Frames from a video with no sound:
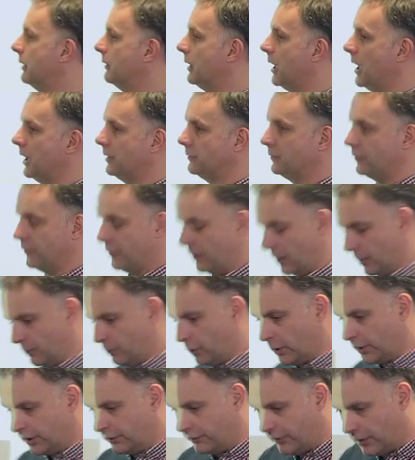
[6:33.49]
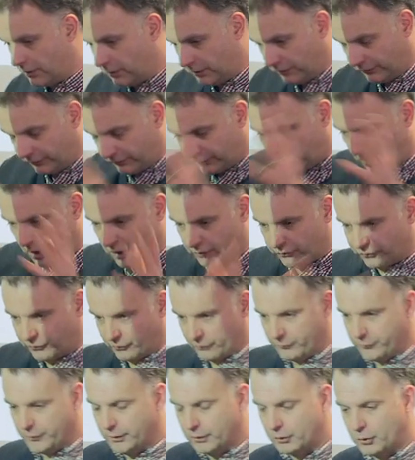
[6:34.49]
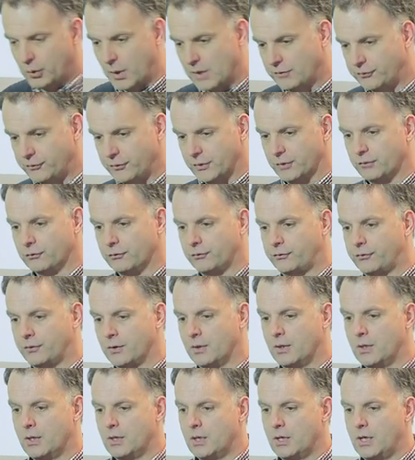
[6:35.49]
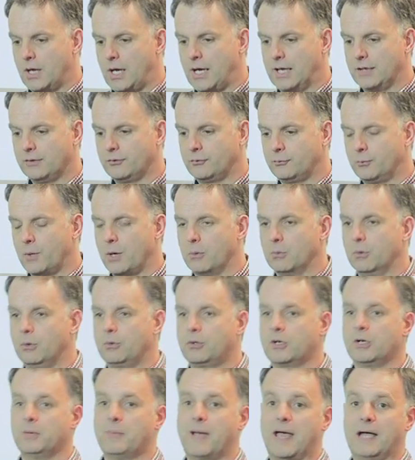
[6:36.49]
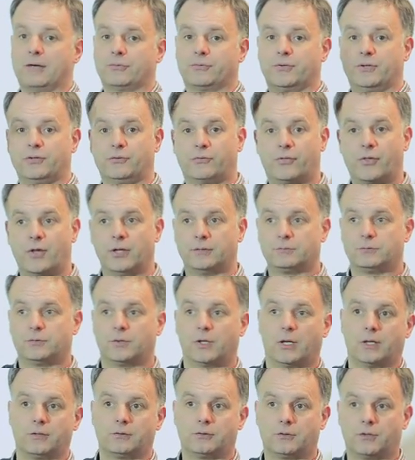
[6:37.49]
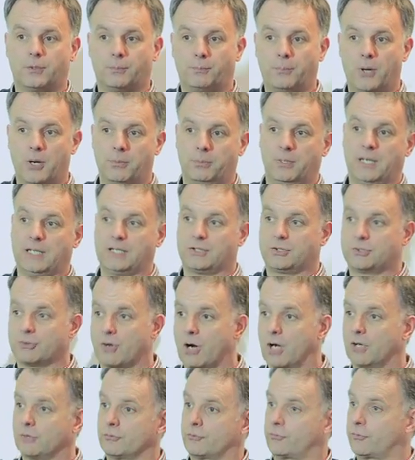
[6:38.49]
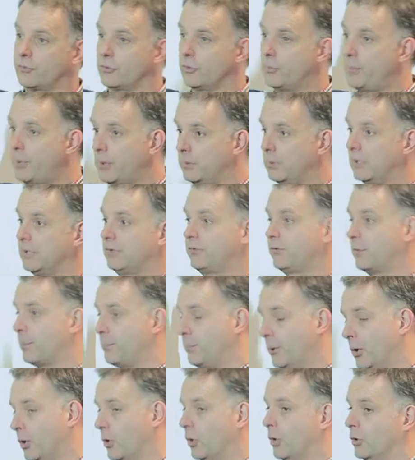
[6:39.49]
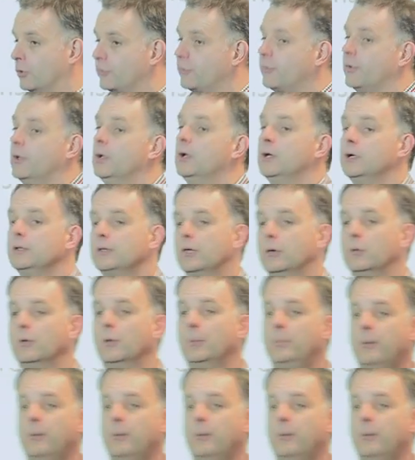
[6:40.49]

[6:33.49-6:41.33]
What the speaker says: And what you do is answer a few questions, and what will come out is the public grants or the public support that will